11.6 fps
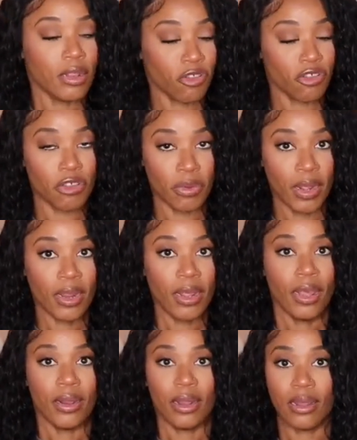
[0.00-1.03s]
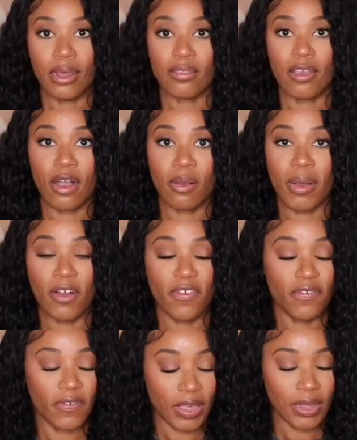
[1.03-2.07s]
this unit. Now let's talk
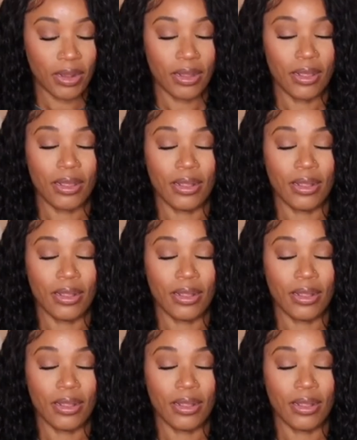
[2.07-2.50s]
about fit.